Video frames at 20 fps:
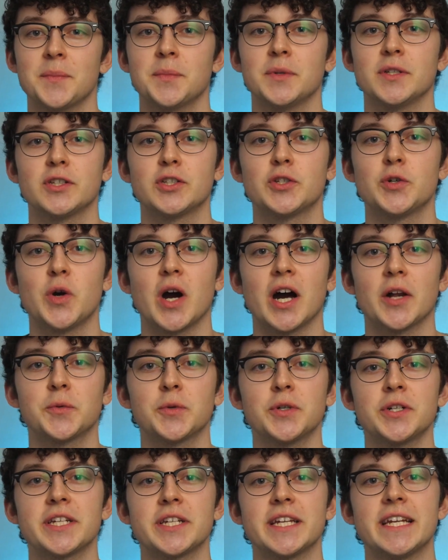
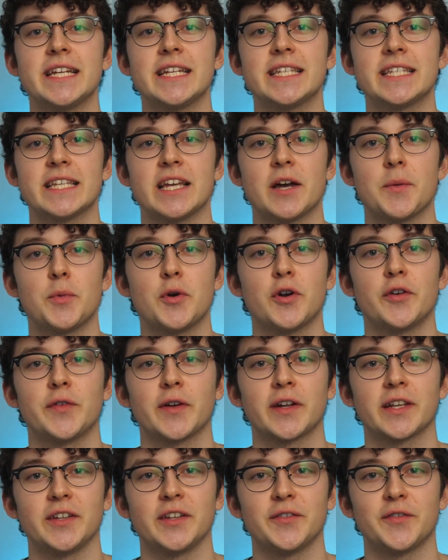200 is a
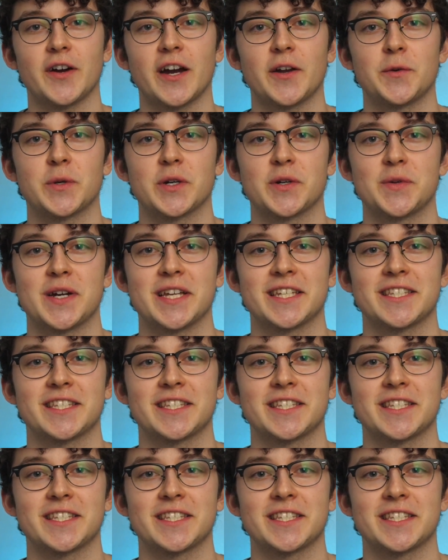perfectly fine request.